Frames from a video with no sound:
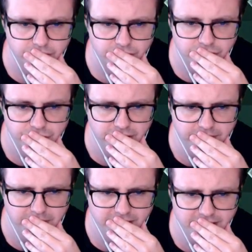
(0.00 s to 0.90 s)
Should have
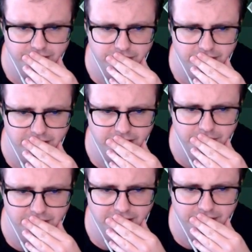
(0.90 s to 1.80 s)
played this one here,
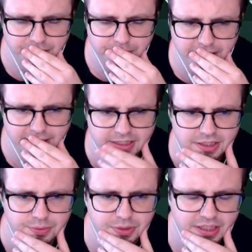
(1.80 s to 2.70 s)
but then
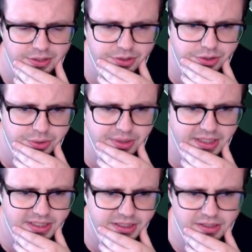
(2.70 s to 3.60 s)
Windmakers would have 2
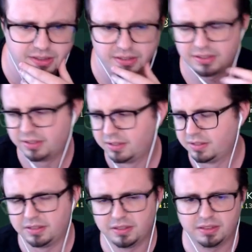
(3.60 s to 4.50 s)
hits.
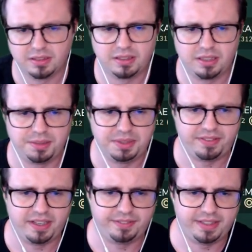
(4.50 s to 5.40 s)
Not a big
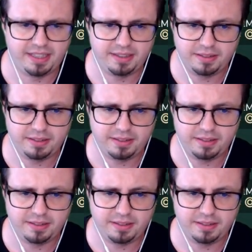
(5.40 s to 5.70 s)
fan of that.